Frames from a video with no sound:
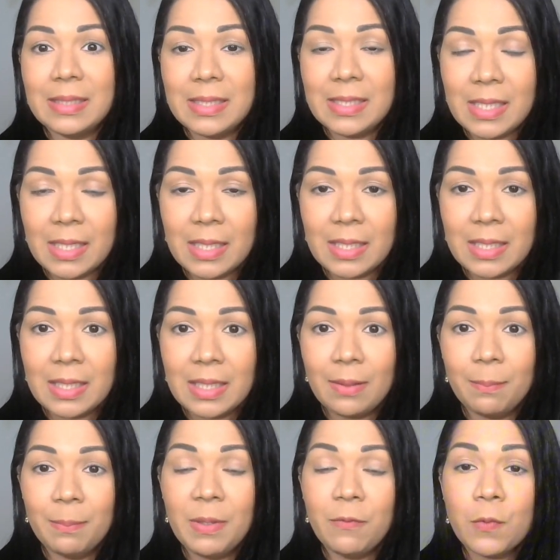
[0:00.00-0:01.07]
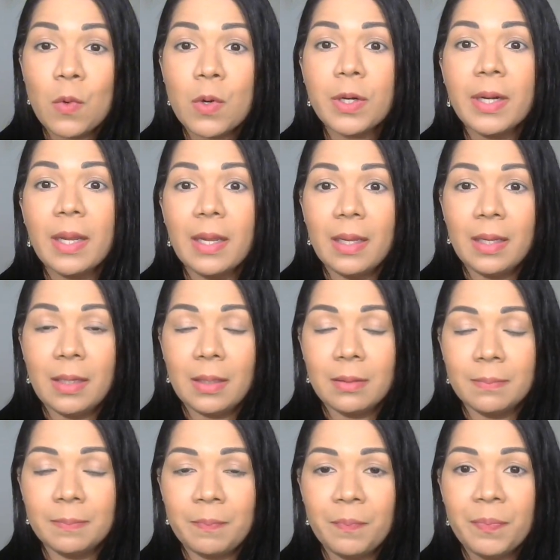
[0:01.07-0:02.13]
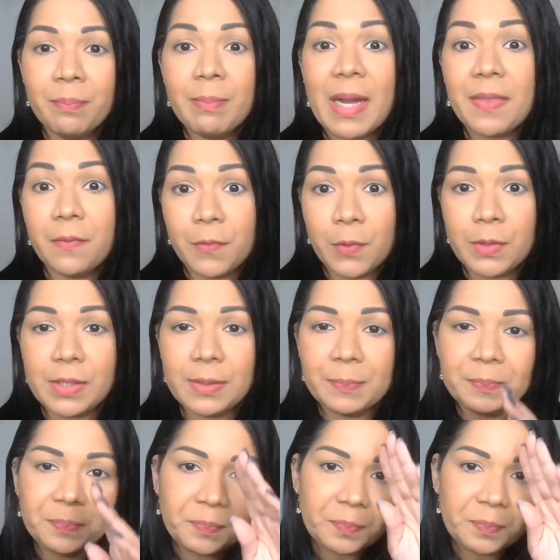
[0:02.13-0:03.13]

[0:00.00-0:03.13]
the before and by the first.